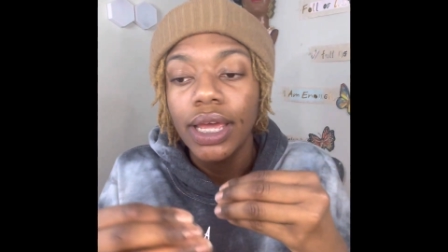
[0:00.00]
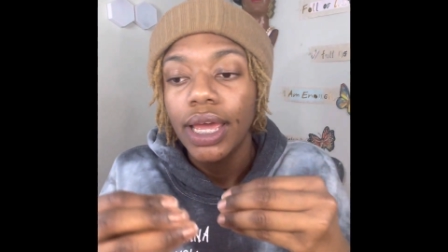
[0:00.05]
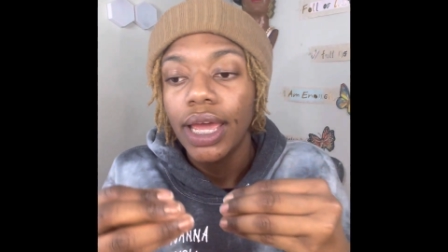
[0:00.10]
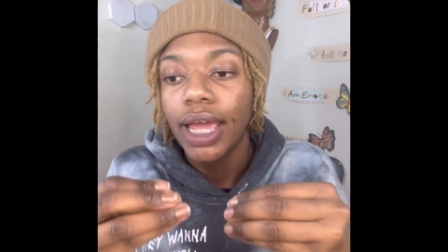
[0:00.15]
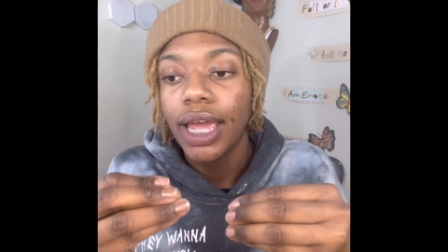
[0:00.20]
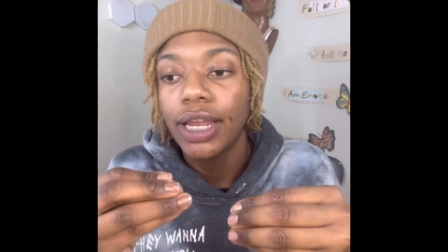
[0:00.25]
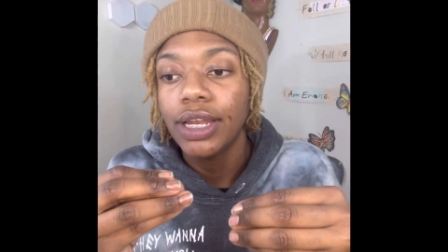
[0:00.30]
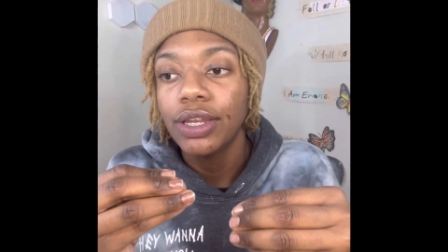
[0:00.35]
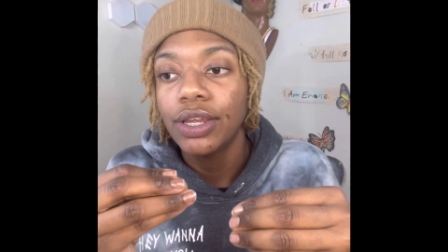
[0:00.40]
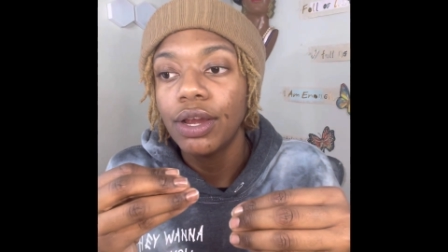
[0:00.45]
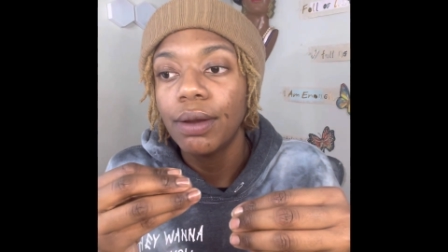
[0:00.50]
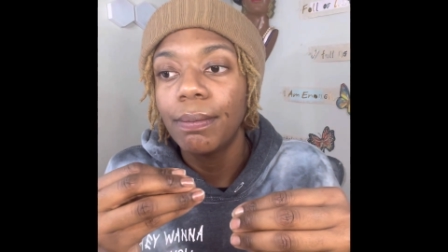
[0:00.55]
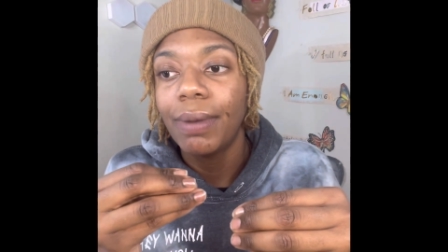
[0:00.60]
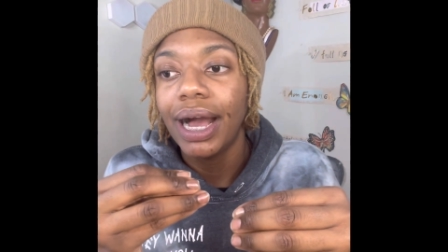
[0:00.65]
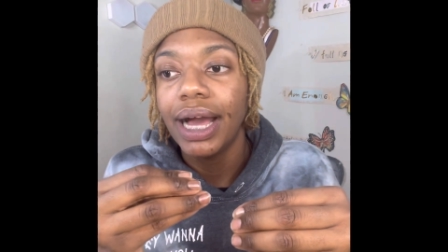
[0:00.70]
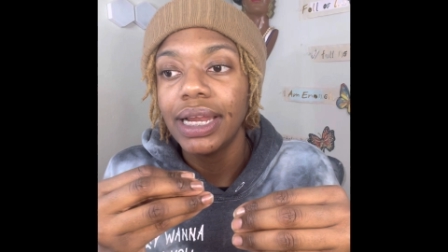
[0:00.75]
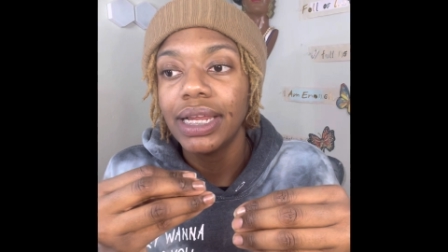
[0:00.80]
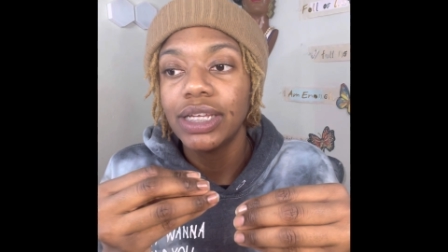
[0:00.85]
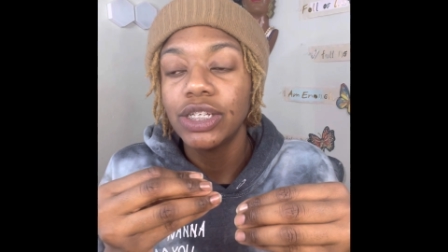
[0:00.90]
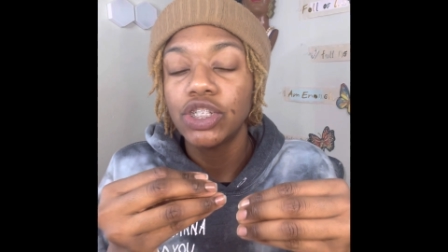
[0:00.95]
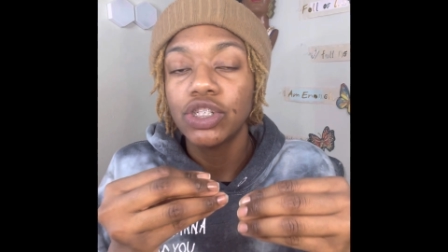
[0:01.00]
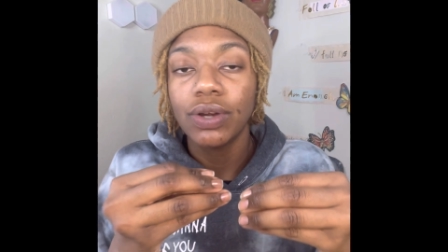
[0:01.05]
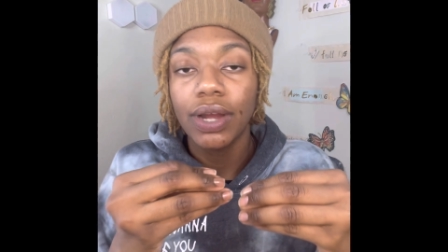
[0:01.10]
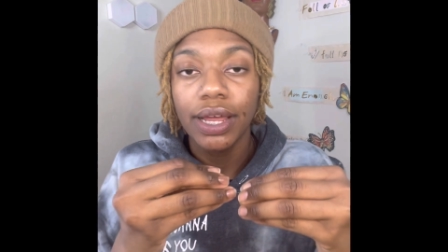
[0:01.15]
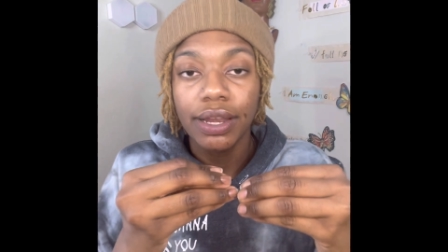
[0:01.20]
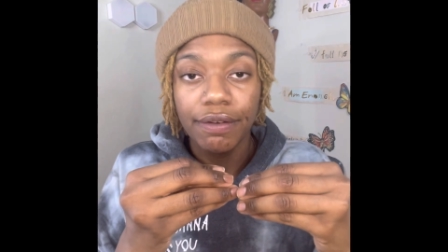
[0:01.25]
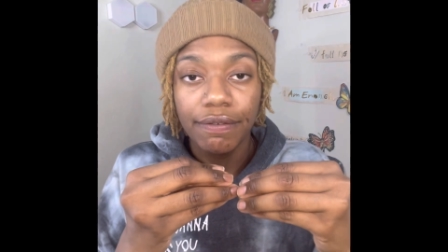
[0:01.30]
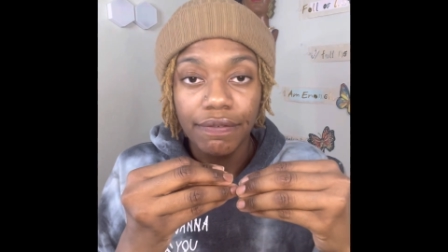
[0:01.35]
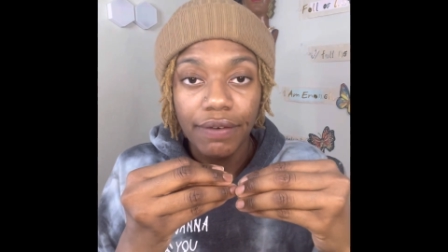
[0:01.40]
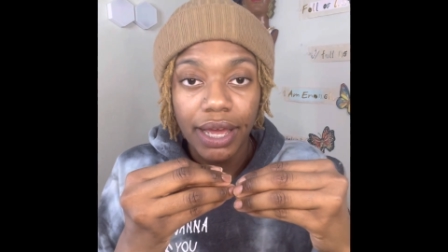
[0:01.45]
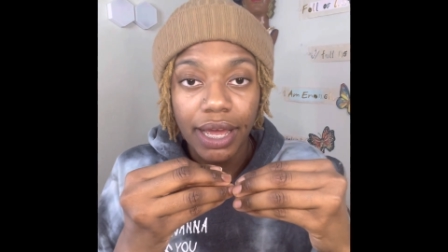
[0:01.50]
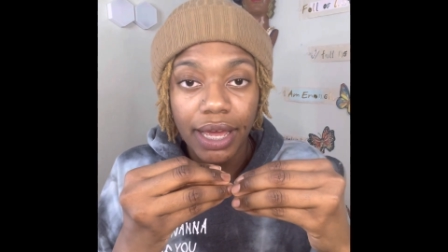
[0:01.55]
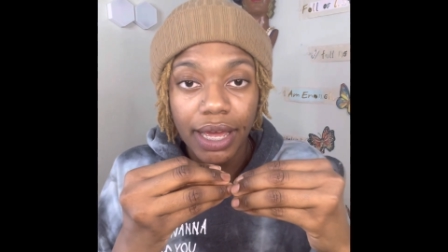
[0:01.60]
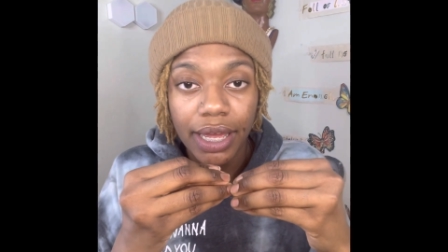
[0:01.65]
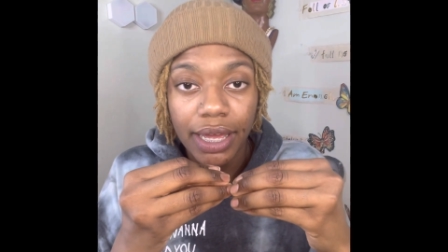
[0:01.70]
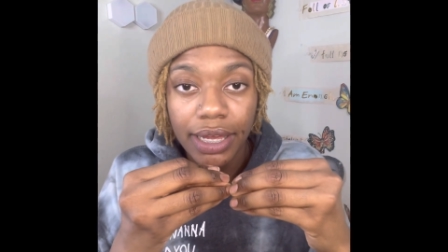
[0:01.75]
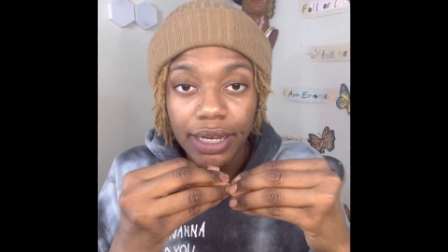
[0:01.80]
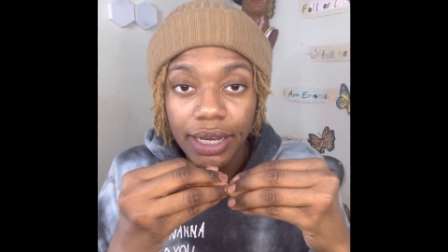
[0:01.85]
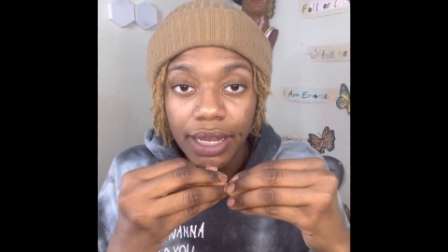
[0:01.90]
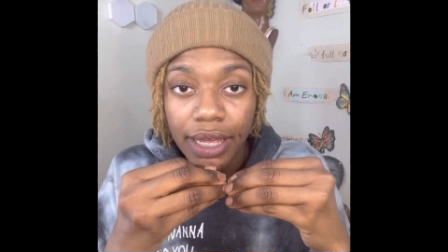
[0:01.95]
and your body is trying to
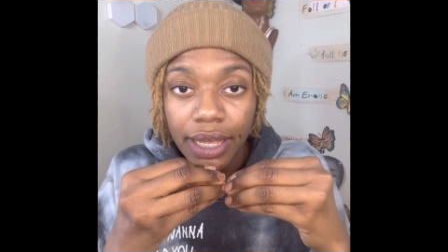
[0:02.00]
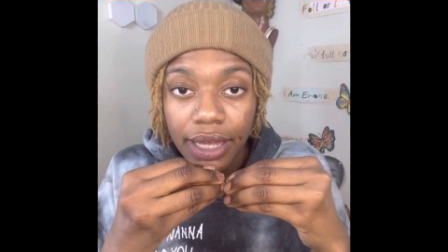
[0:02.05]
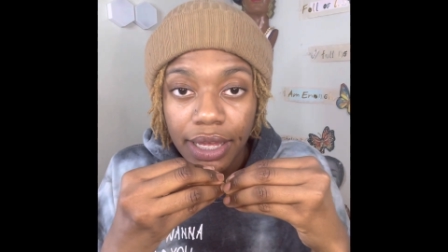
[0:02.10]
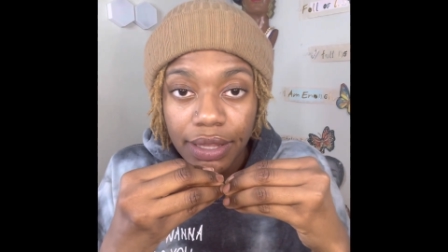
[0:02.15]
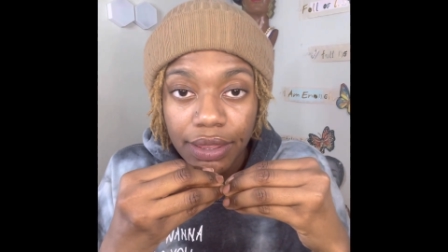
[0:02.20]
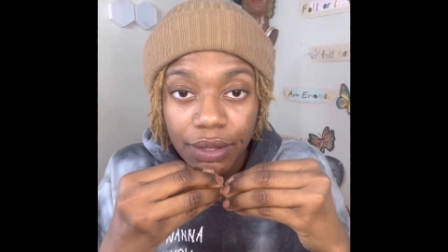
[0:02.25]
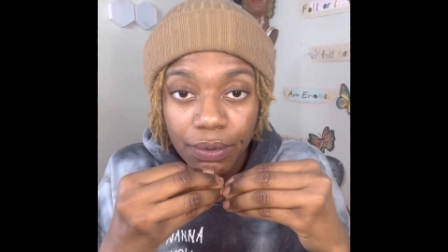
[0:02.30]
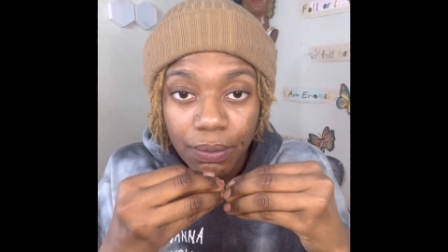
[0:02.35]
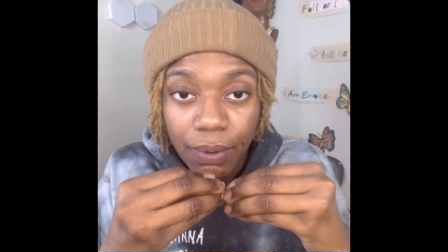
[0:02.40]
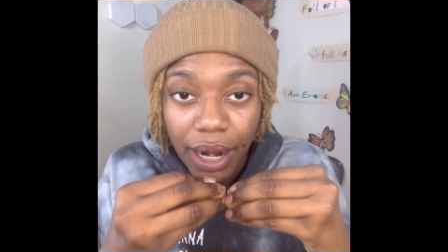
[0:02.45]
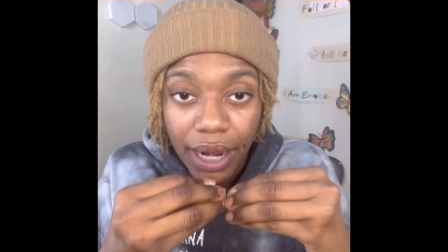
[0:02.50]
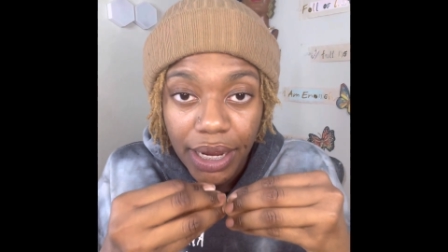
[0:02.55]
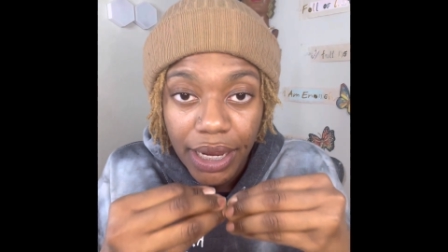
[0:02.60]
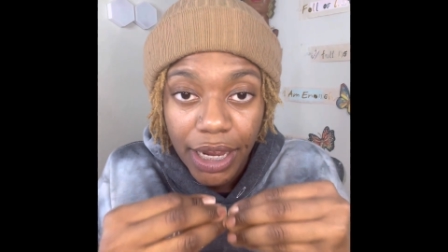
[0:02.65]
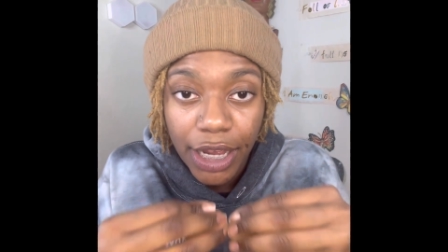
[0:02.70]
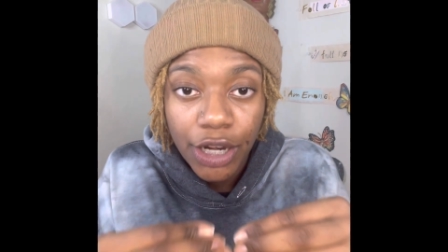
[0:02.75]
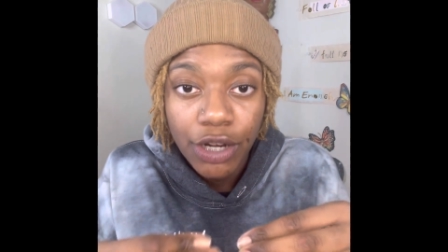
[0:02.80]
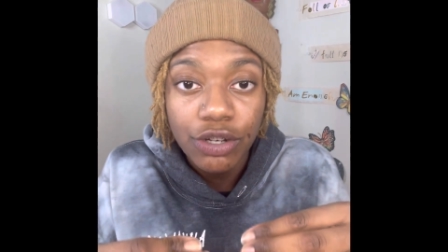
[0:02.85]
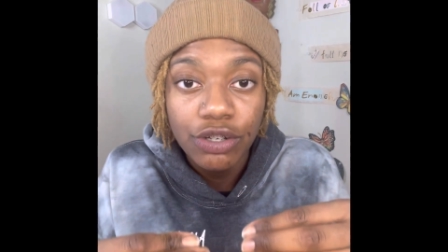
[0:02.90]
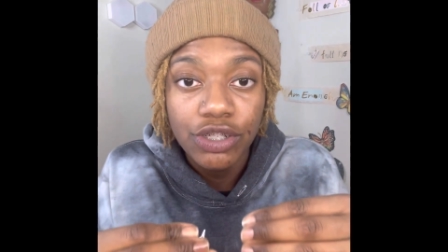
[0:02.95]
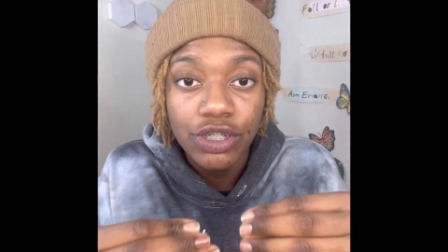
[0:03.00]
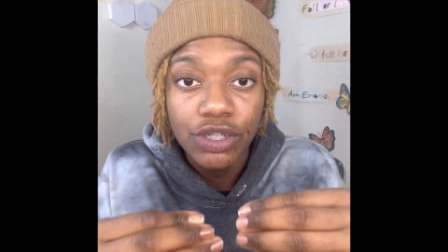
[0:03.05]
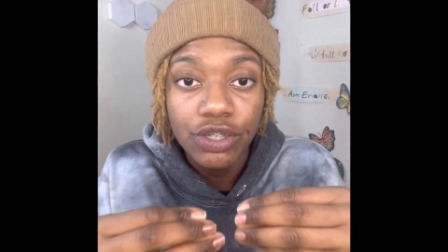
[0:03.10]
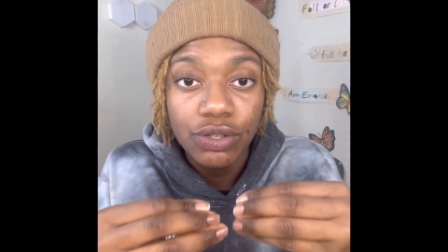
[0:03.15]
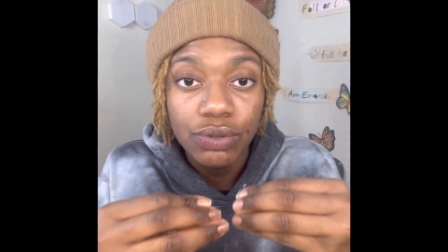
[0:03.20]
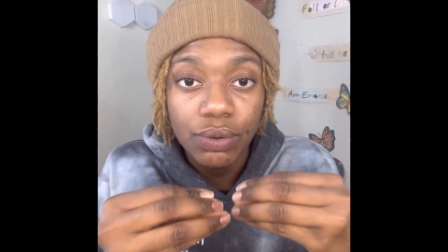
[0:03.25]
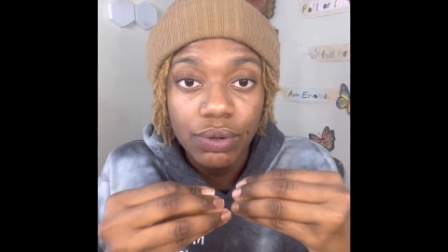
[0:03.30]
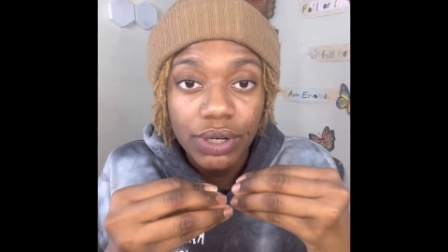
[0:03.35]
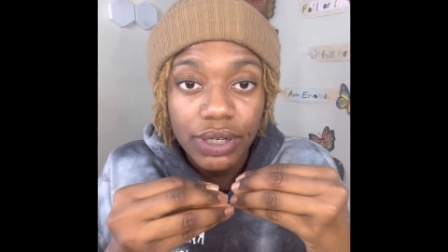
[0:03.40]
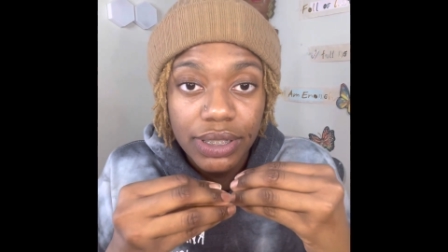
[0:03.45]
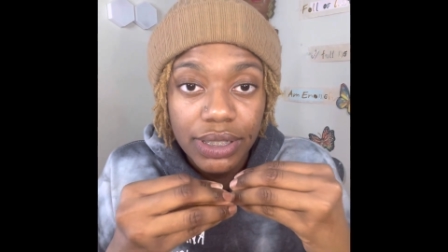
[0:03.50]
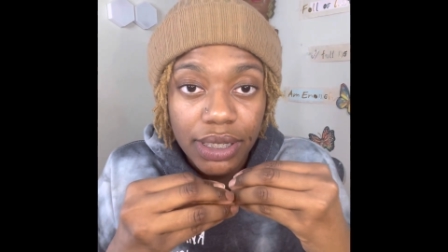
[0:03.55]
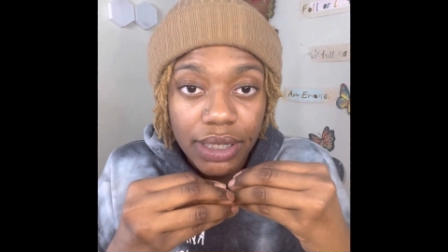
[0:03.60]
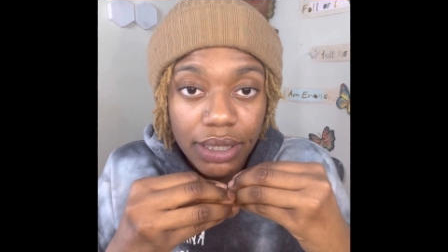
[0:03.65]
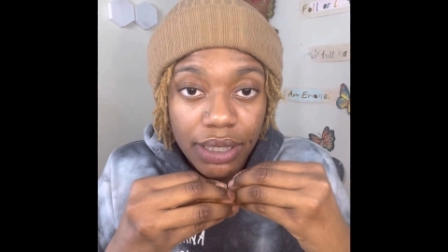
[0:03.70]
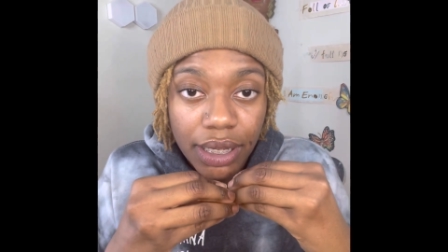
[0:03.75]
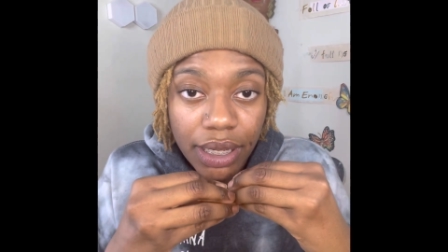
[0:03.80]
find the right energy source and,